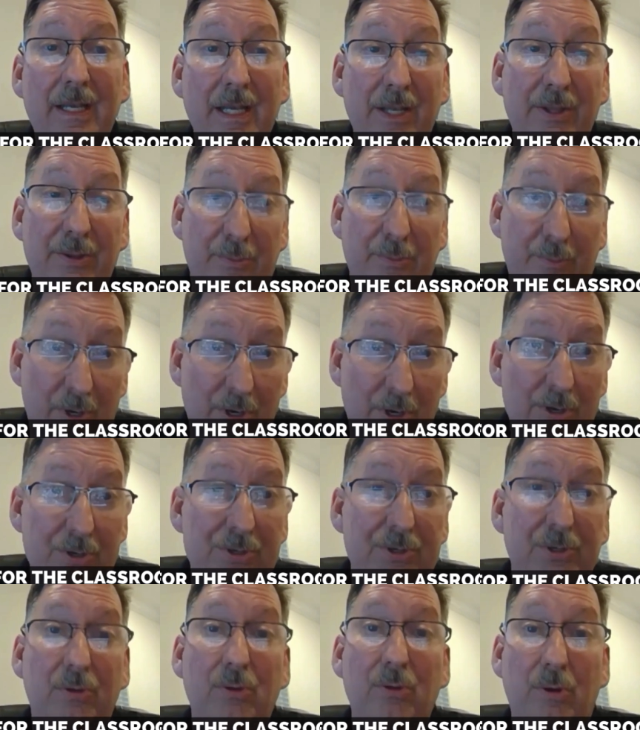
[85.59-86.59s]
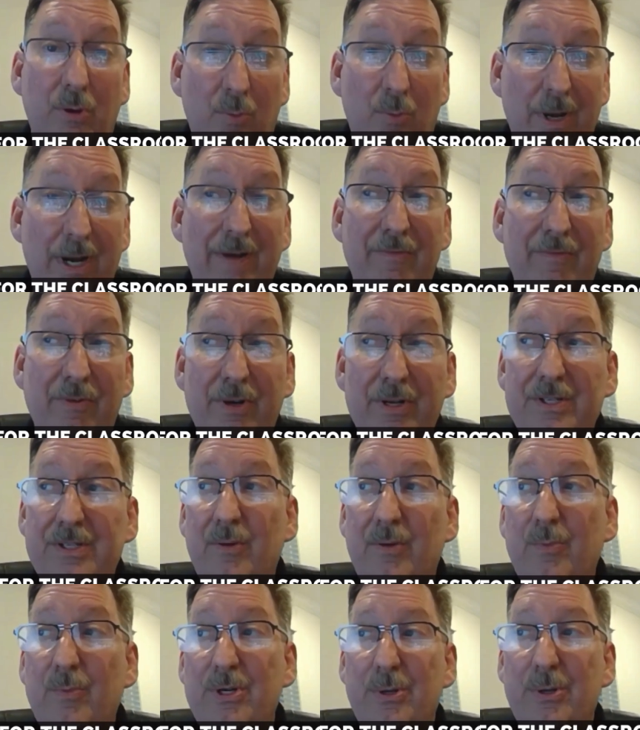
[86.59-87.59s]
in the rehearsal or whatever it is
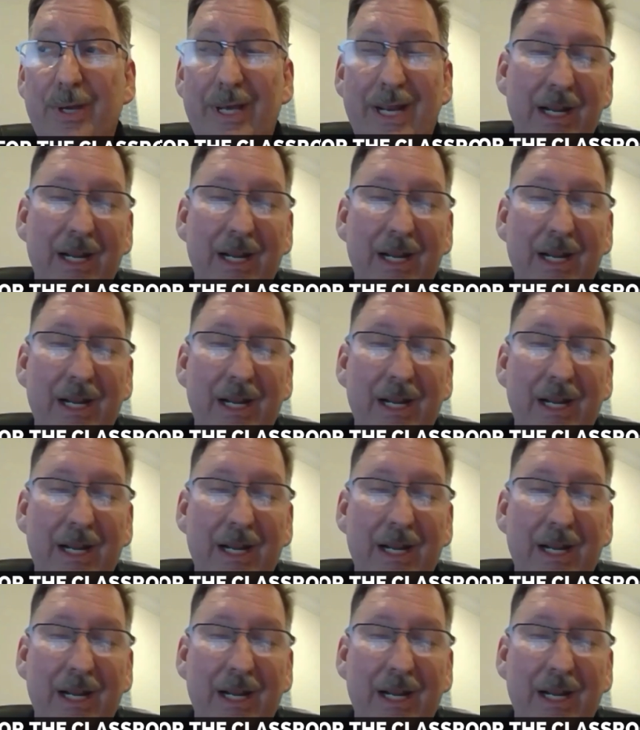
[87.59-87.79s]
that we're doing.